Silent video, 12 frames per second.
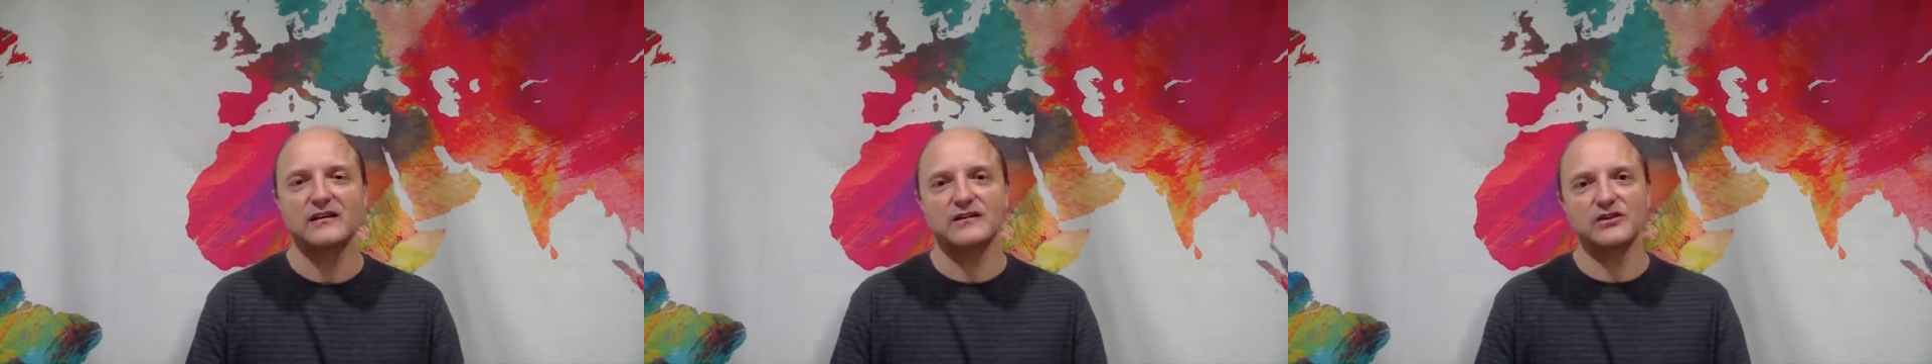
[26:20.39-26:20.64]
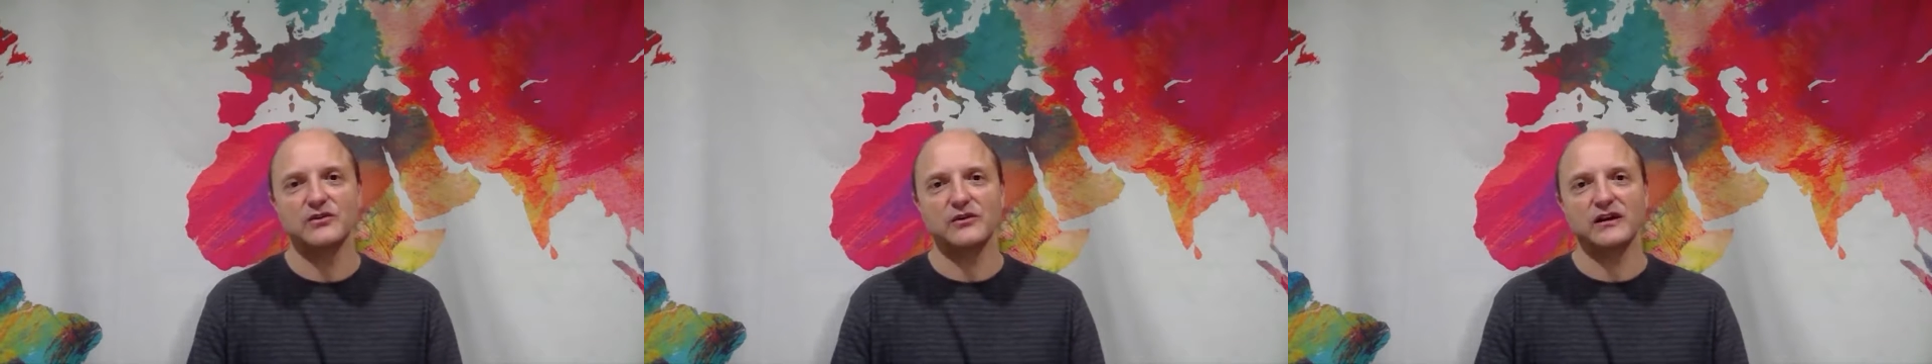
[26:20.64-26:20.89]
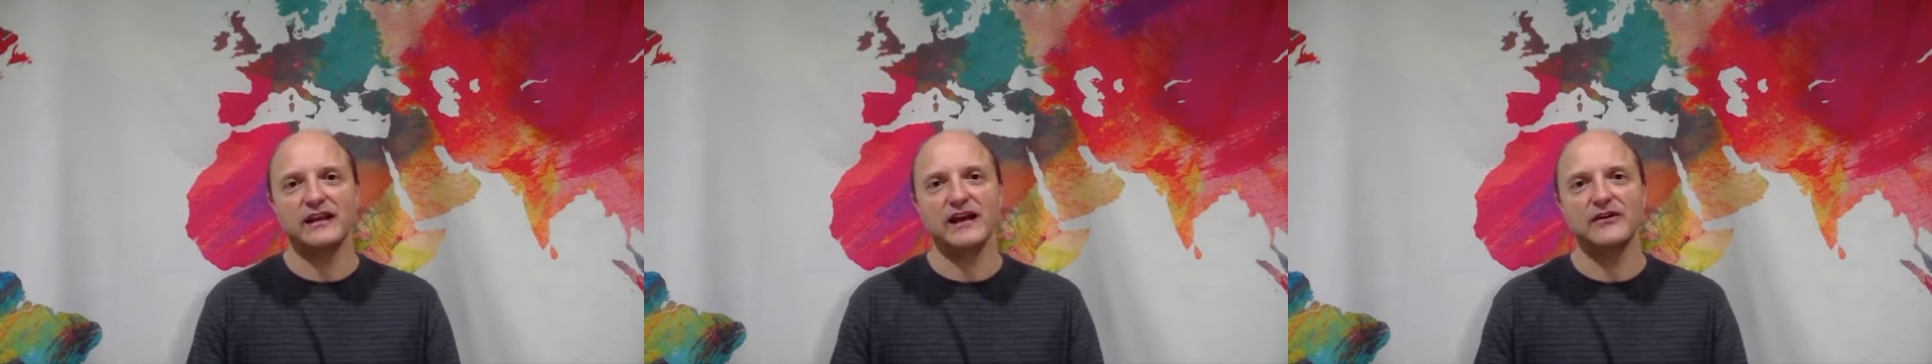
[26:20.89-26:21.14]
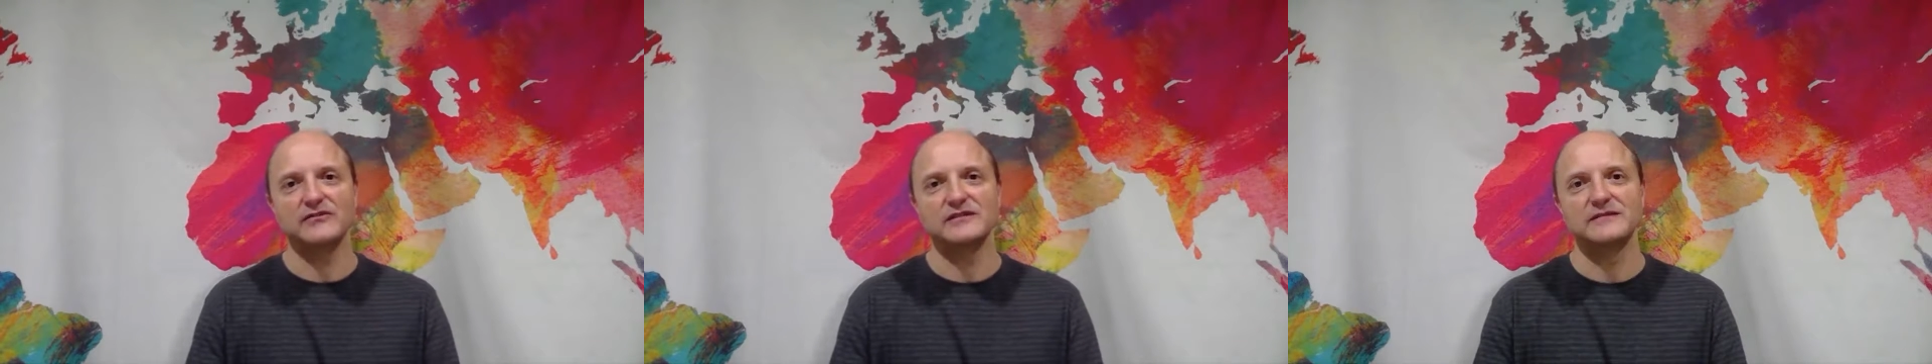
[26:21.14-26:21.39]
to your
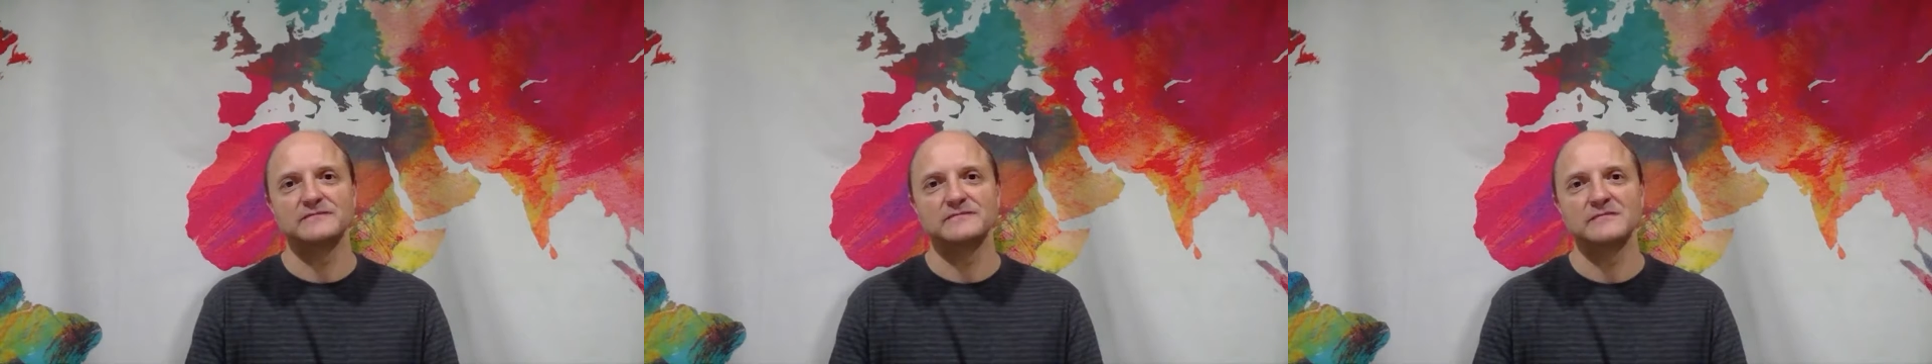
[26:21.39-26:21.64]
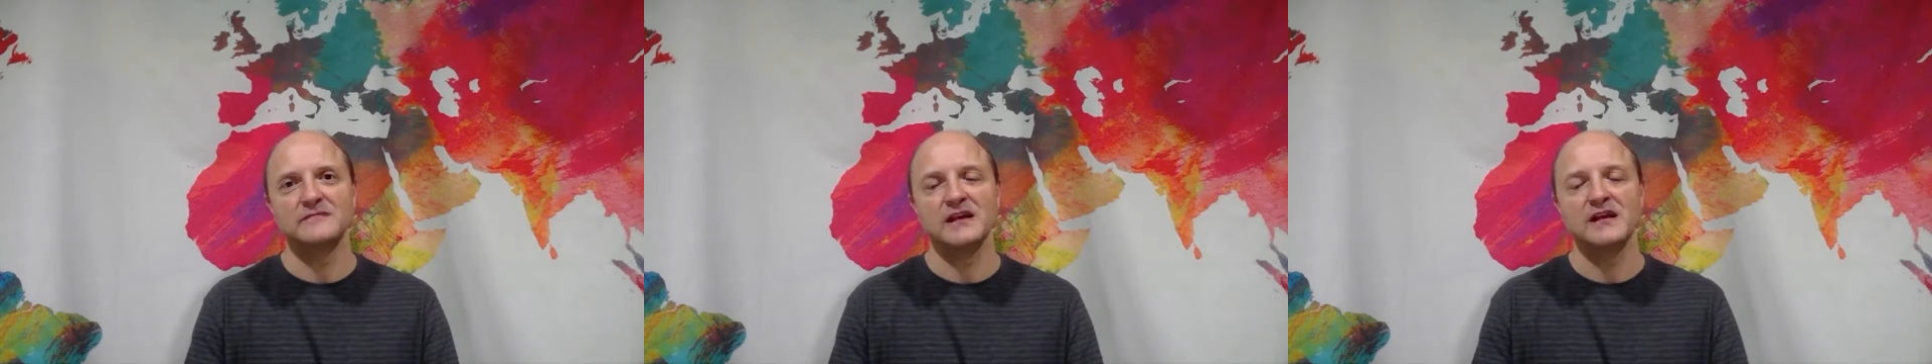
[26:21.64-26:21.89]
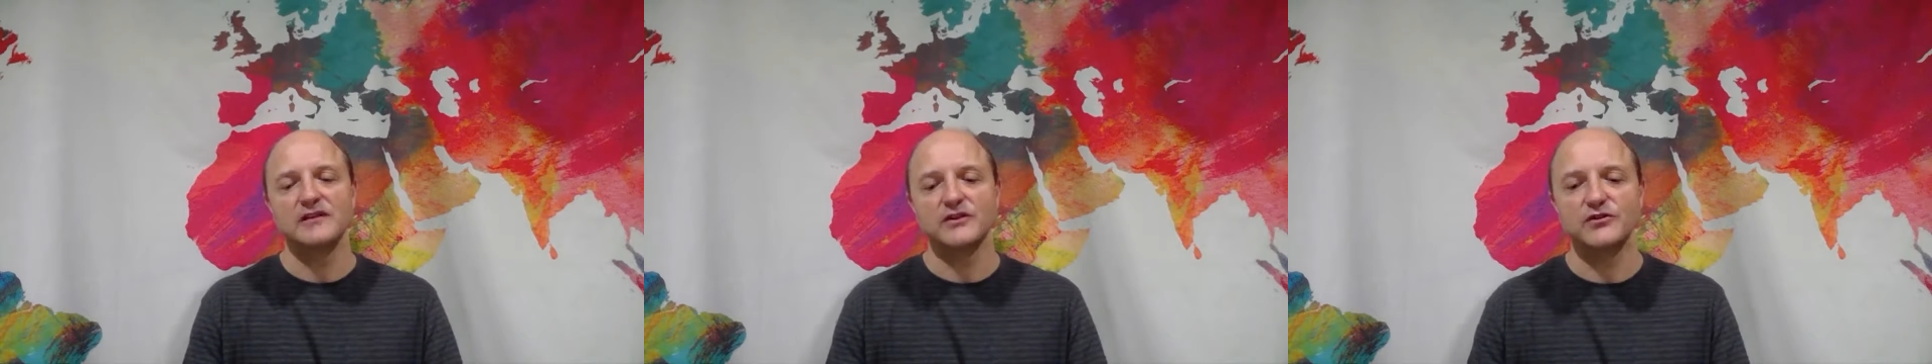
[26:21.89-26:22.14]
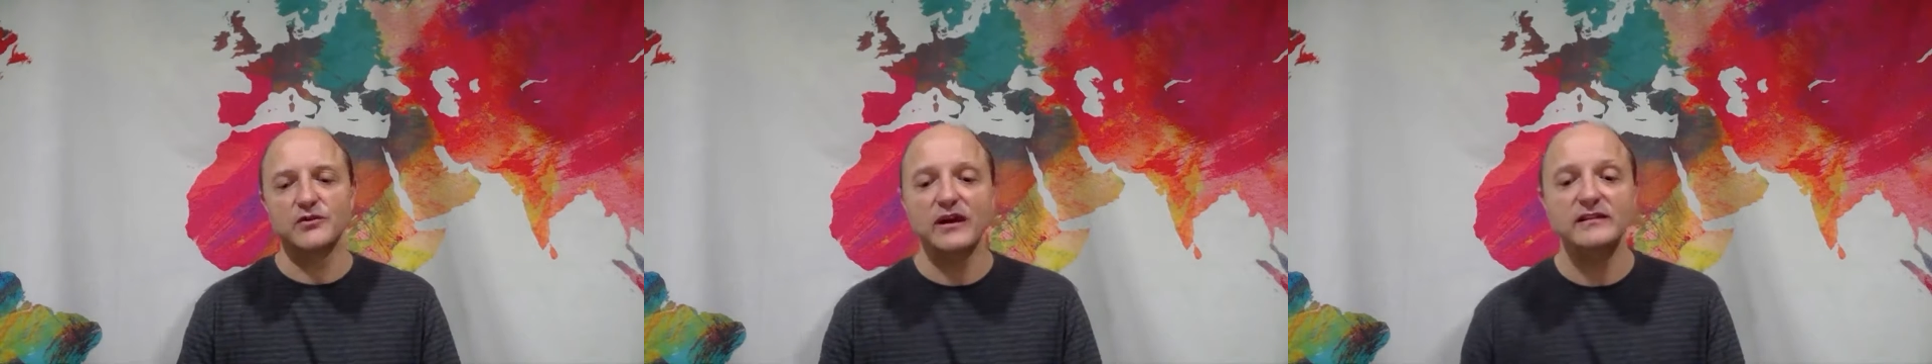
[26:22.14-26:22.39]
account.
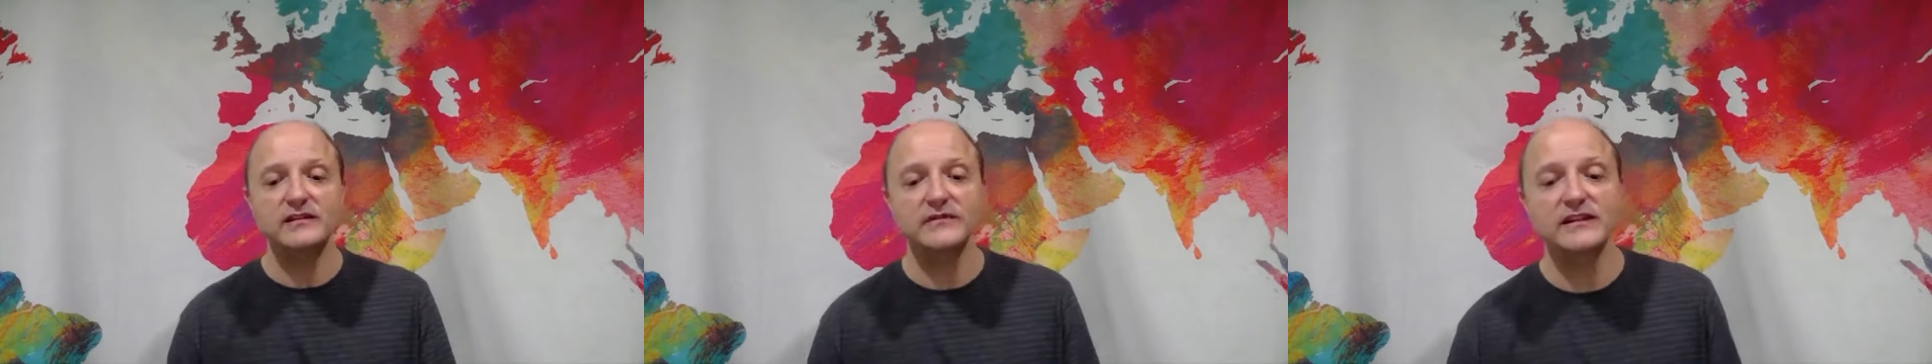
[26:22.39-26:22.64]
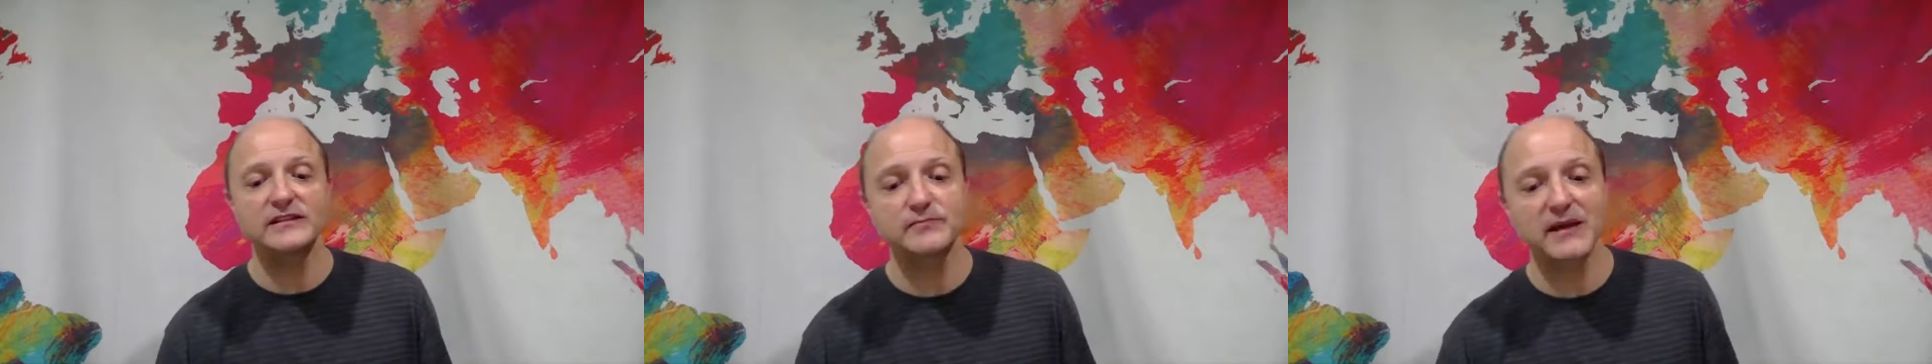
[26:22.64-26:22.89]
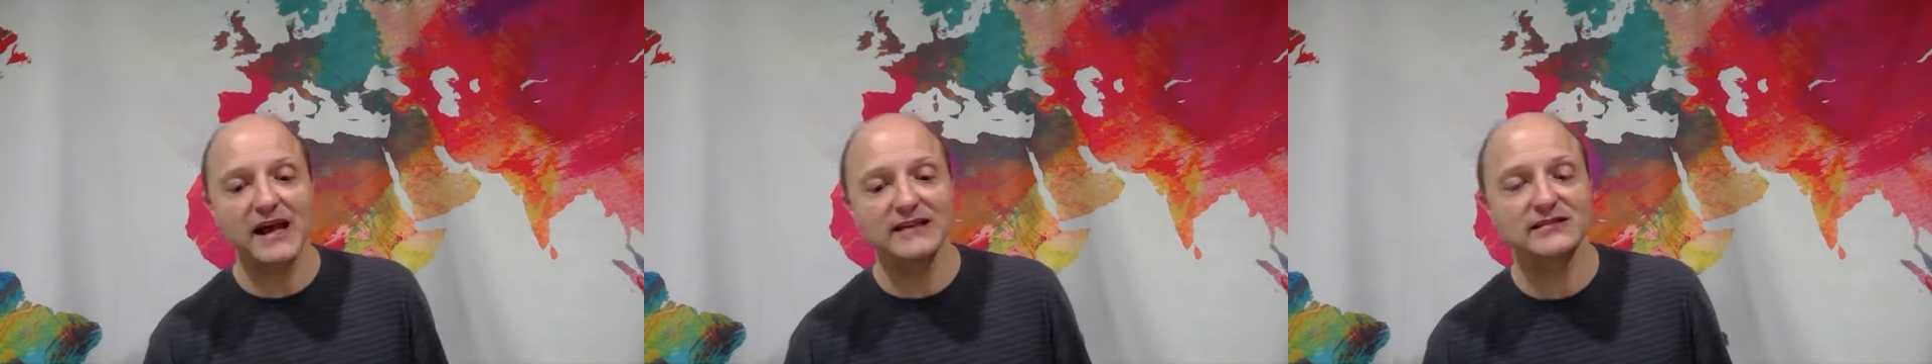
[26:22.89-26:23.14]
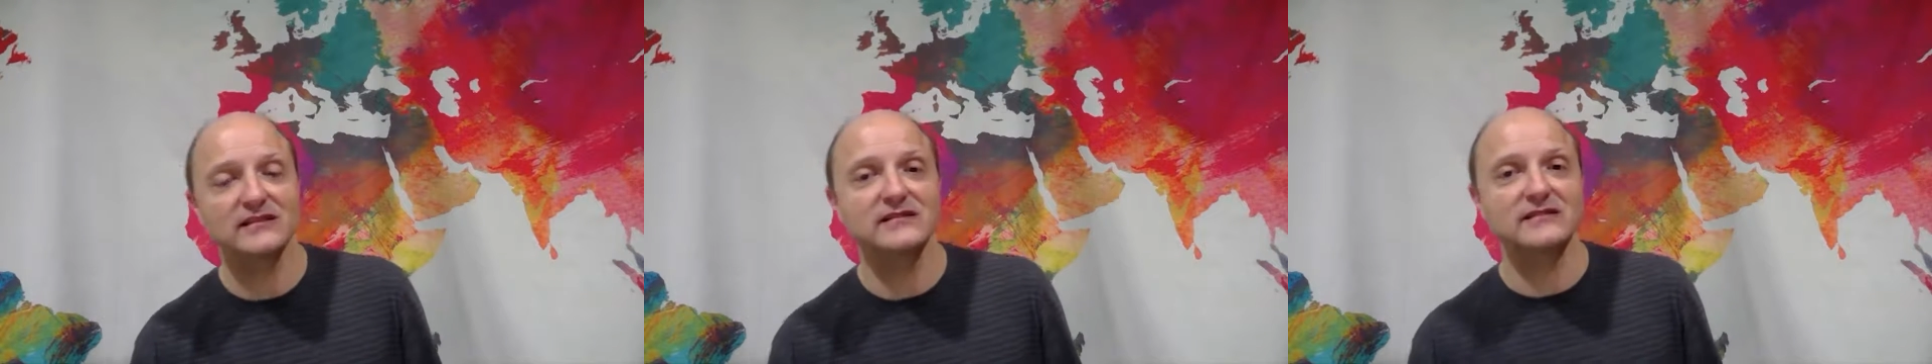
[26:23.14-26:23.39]
The thrust of this
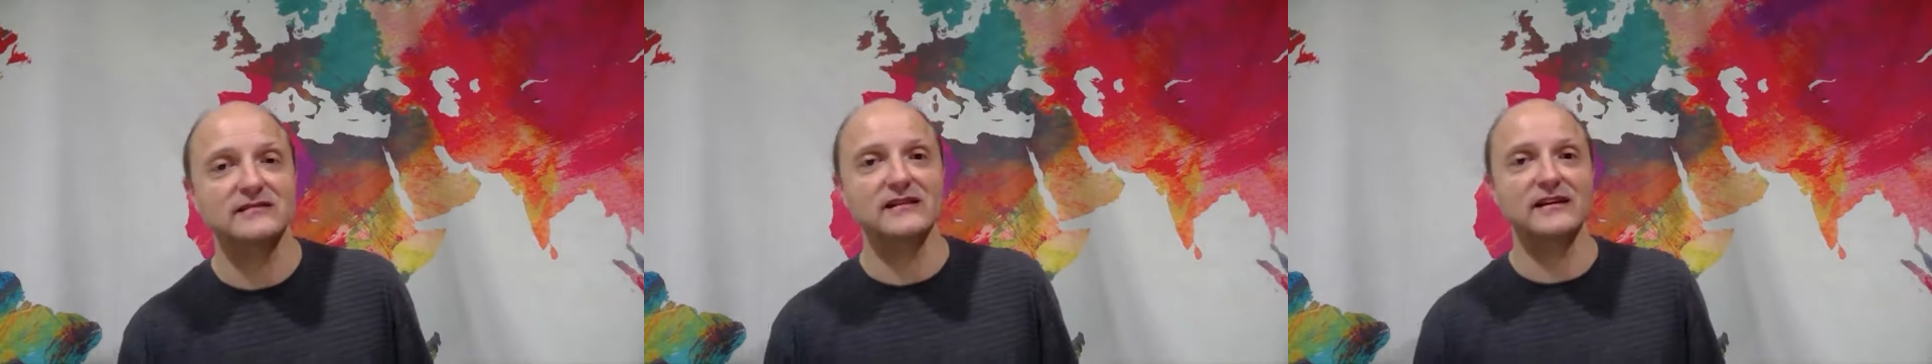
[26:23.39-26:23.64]
passage is